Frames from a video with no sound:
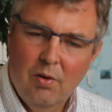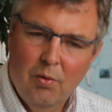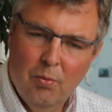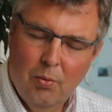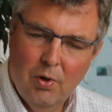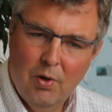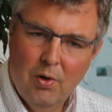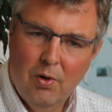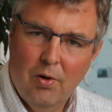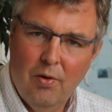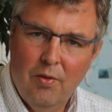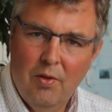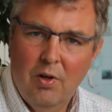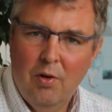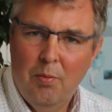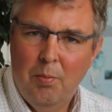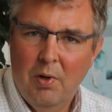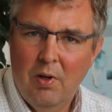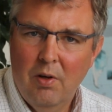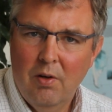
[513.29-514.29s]
What are the
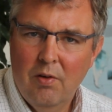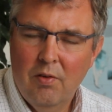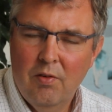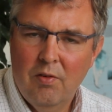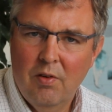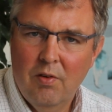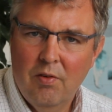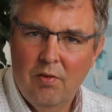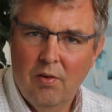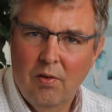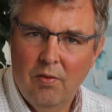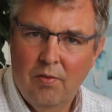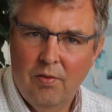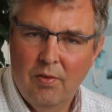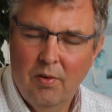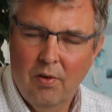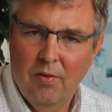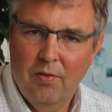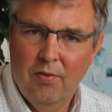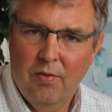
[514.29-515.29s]
dependencies
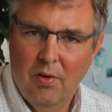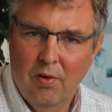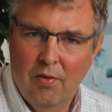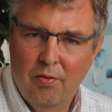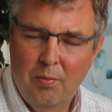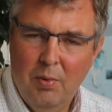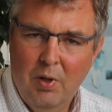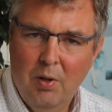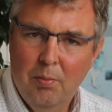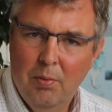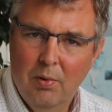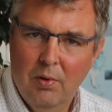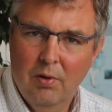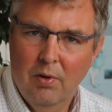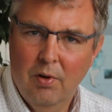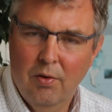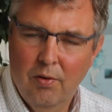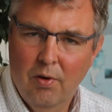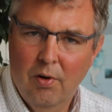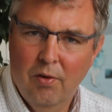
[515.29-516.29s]
of people,